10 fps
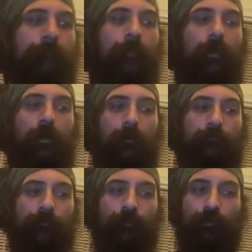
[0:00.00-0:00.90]

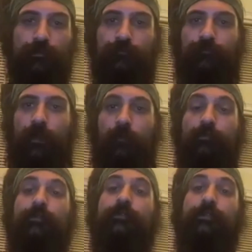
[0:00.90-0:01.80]
Of course, I
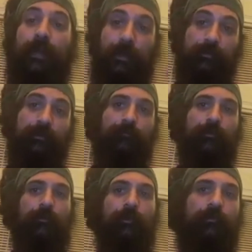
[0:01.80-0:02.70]
would say
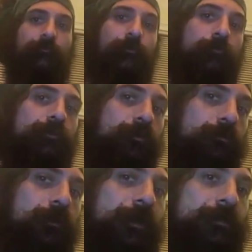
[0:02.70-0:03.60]
something like the
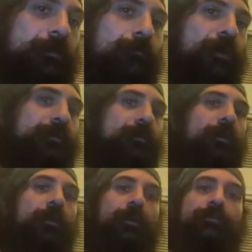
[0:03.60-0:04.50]
pharmaceutical antidepressant
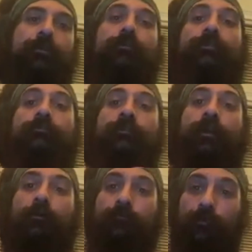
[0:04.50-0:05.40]
is going to
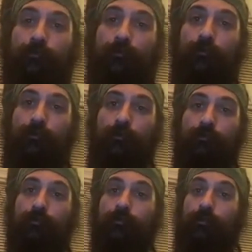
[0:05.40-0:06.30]
numb you
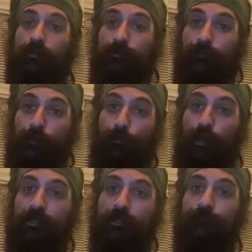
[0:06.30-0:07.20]
to the source of your
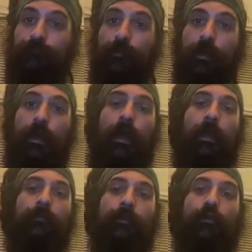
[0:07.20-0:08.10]
depression,
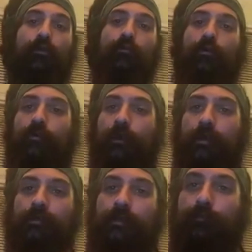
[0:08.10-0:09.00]
and the herbal
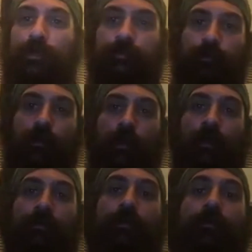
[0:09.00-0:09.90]
antidepressant
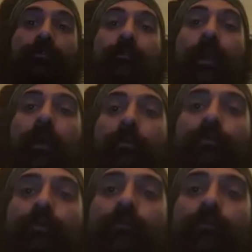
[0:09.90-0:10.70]
is going to help you